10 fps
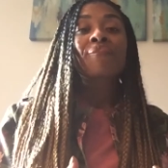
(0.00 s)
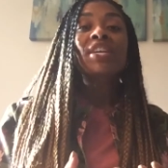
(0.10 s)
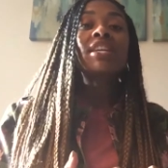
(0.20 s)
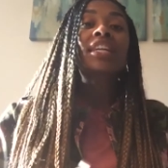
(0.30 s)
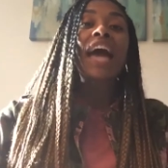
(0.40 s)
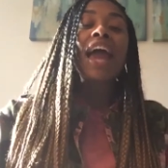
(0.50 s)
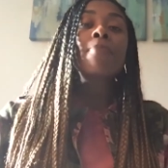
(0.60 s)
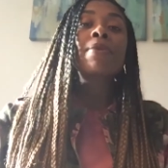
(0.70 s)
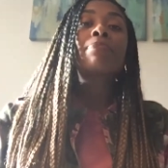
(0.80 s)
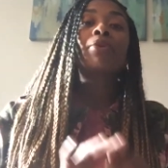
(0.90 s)
And a lot
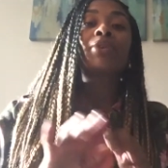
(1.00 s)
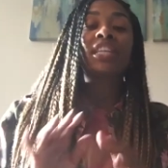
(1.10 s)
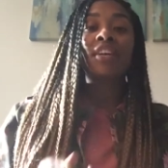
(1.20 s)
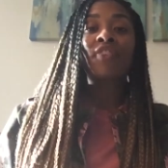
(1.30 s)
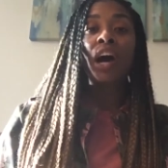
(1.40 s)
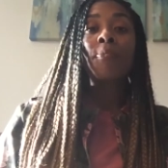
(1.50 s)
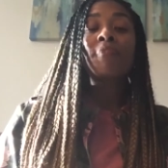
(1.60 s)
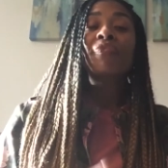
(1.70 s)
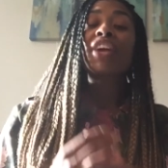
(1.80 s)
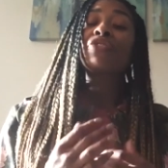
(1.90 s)
of people give up.
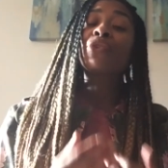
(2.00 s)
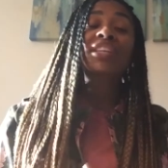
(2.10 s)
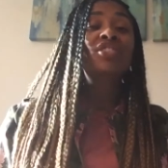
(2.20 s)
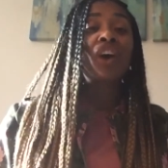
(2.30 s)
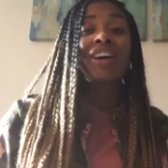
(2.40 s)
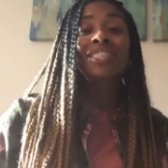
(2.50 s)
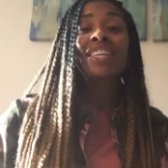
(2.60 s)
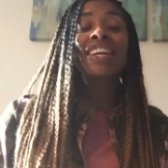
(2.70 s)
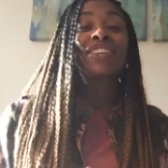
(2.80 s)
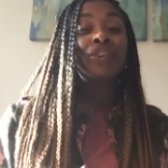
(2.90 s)
If you're
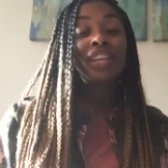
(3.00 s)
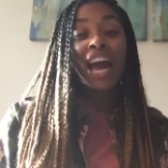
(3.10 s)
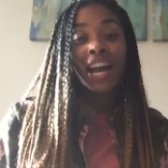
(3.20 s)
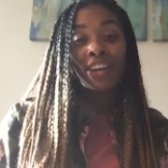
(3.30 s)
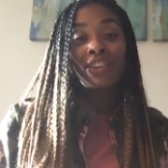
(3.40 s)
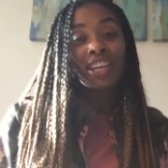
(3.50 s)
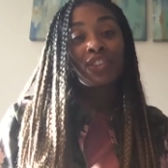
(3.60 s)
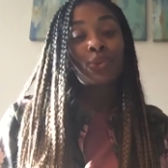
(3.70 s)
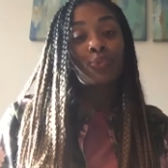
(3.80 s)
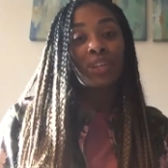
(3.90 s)
exhausted and you're tired
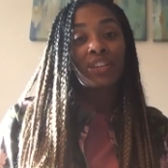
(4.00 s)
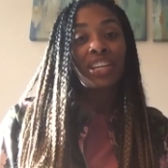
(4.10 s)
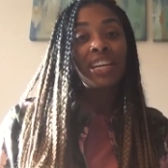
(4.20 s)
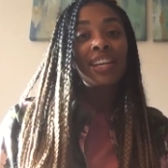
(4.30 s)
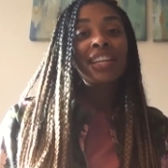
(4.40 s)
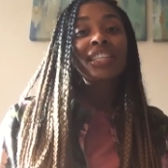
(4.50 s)
and you're weary,